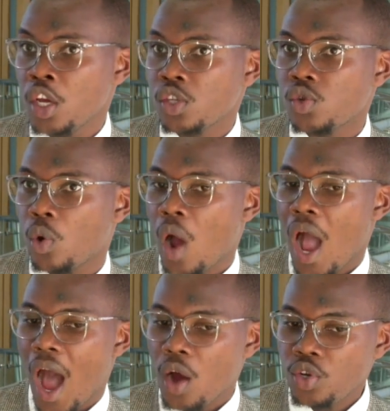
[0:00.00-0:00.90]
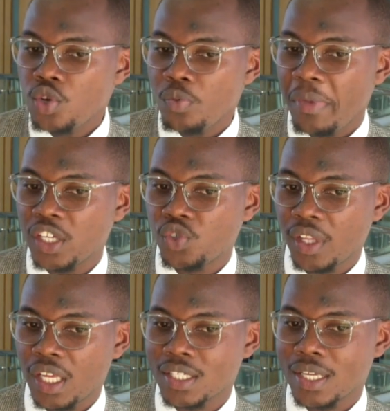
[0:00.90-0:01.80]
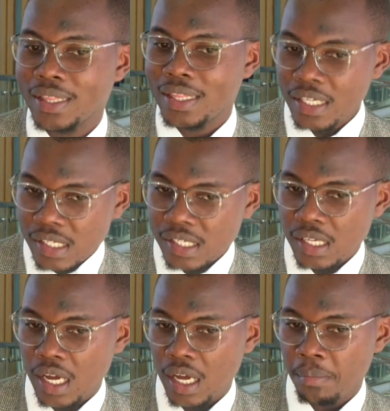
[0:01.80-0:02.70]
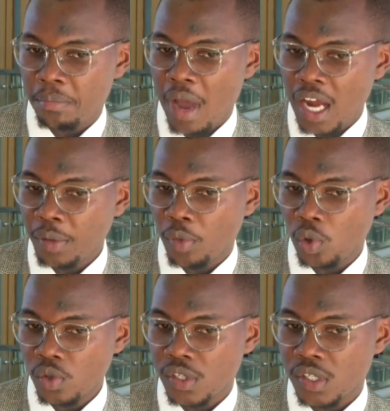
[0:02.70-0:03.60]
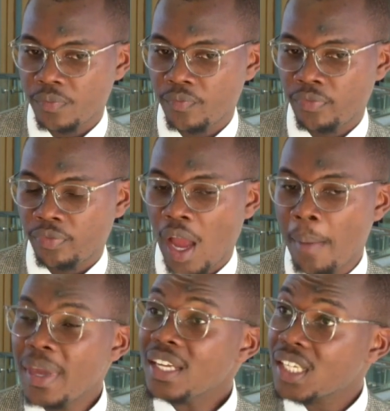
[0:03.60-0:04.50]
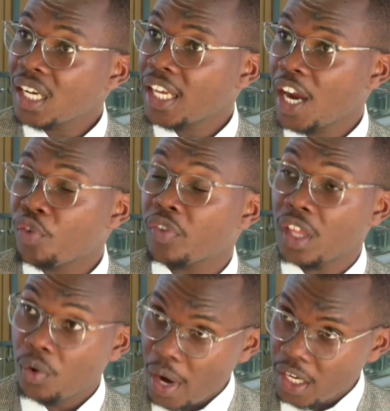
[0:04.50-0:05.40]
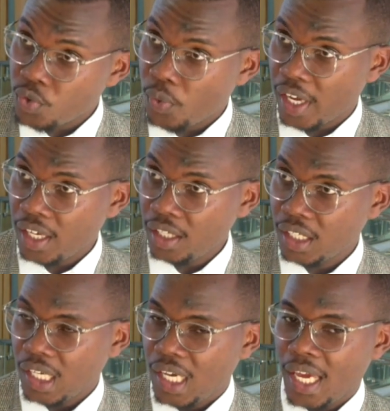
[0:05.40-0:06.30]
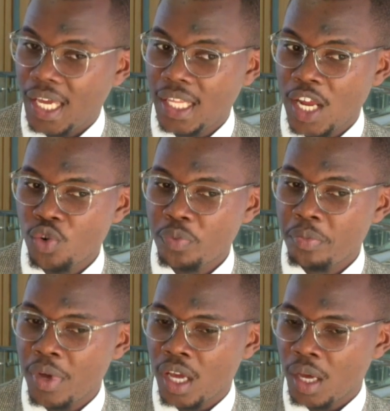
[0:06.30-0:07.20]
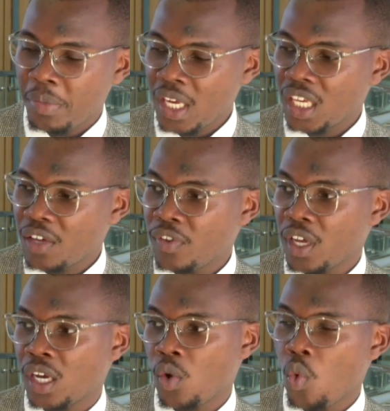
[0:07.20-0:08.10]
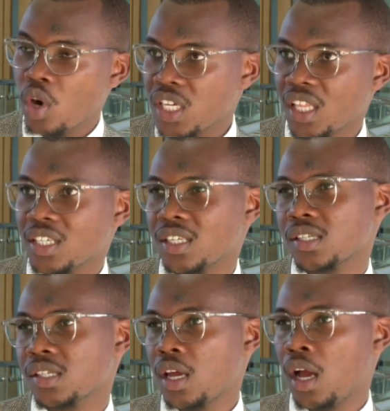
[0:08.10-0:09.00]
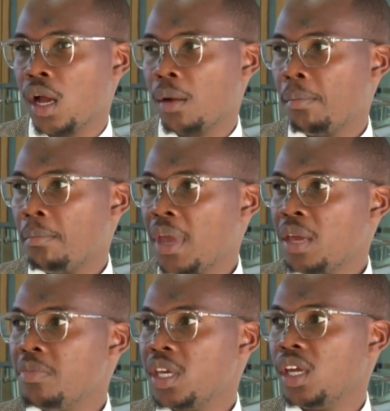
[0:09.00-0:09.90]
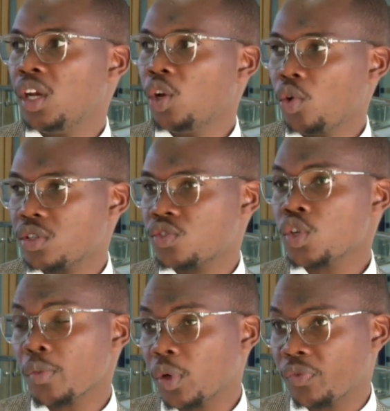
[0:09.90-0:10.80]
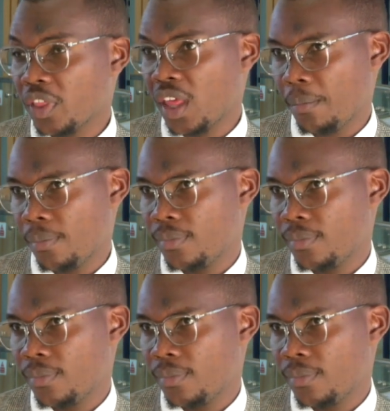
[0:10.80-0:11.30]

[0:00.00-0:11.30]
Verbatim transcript: So how do you make sure that these animals are being taken care of in the right way, and they're not being given water that is maybe not suitable for them?